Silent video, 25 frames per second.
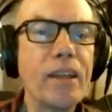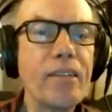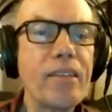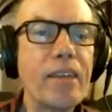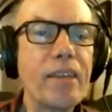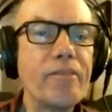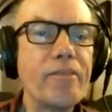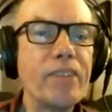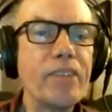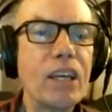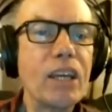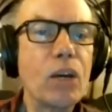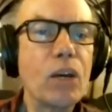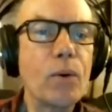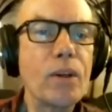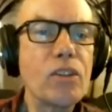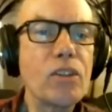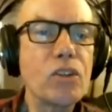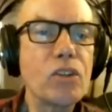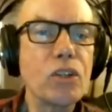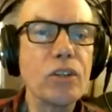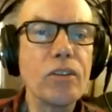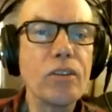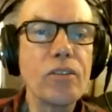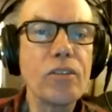have any
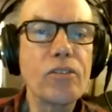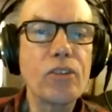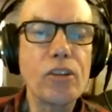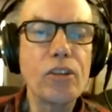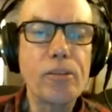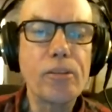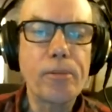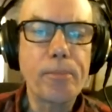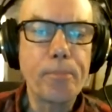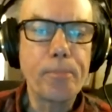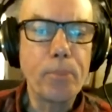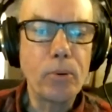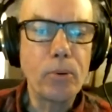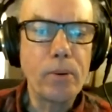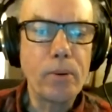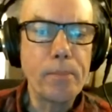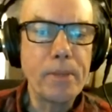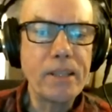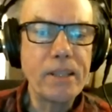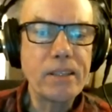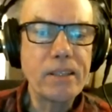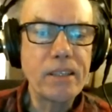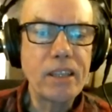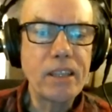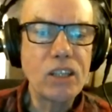questions, just put them
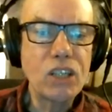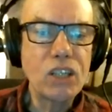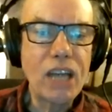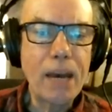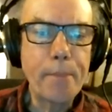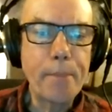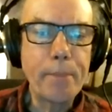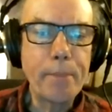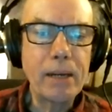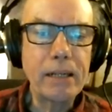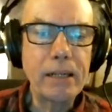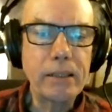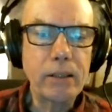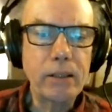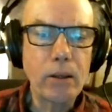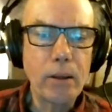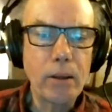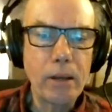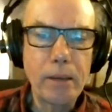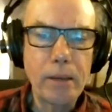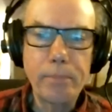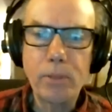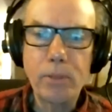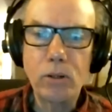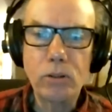into the chat
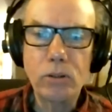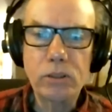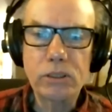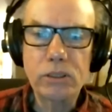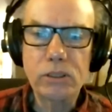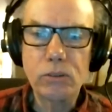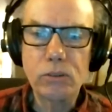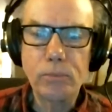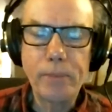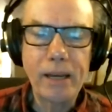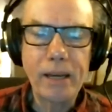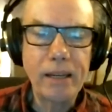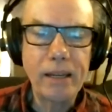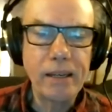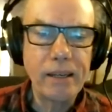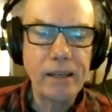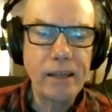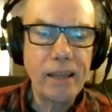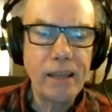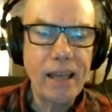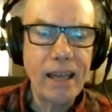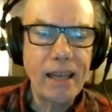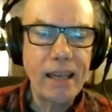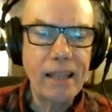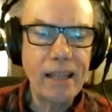box or button
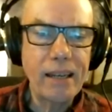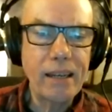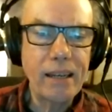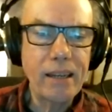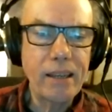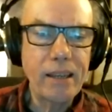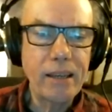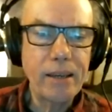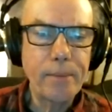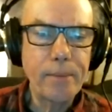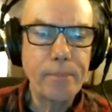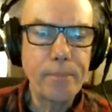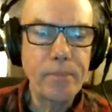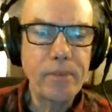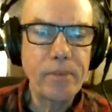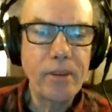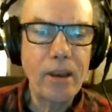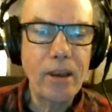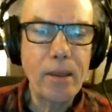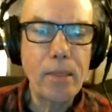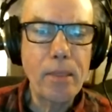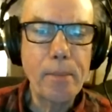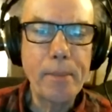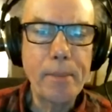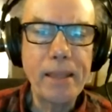and
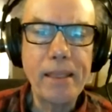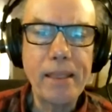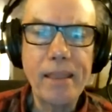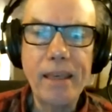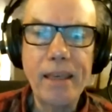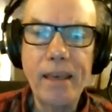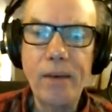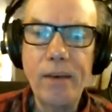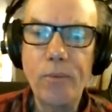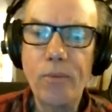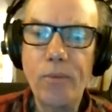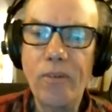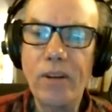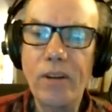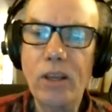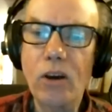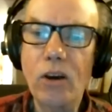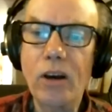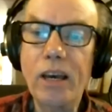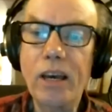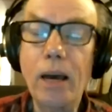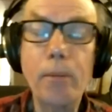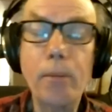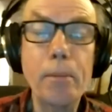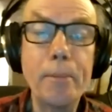type them in there. We've only got
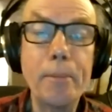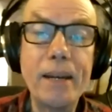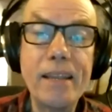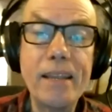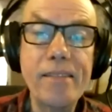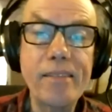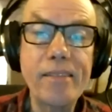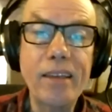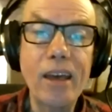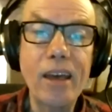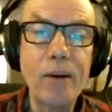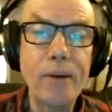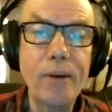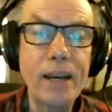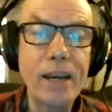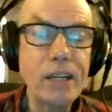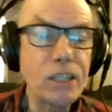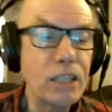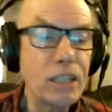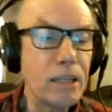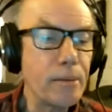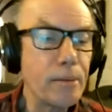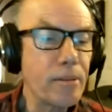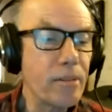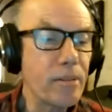a couple of minutes to go,
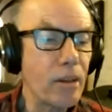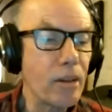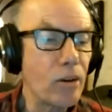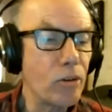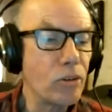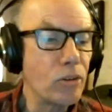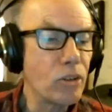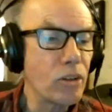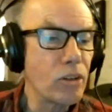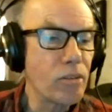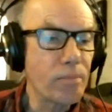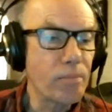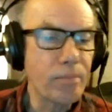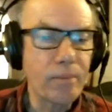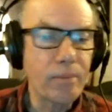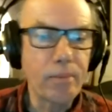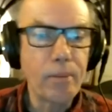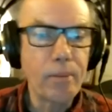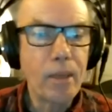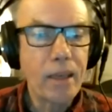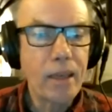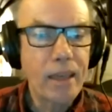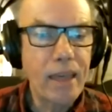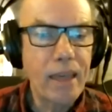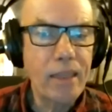actually, so just
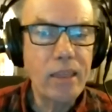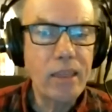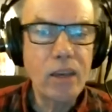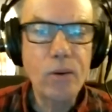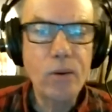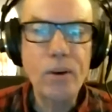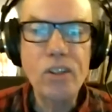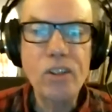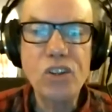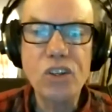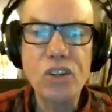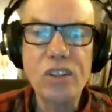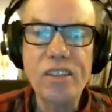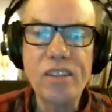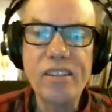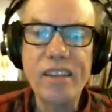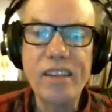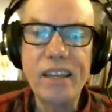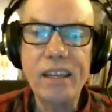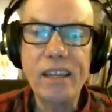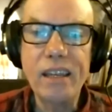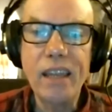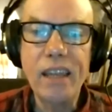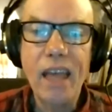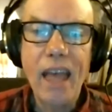get your questions
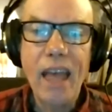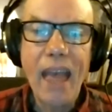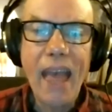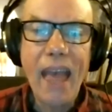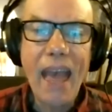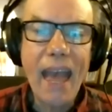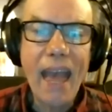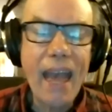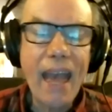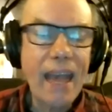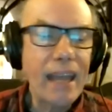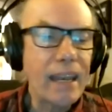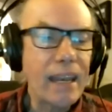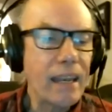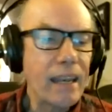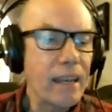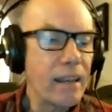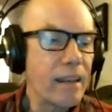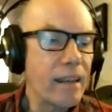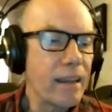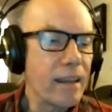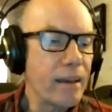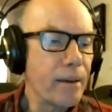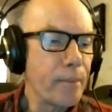in. And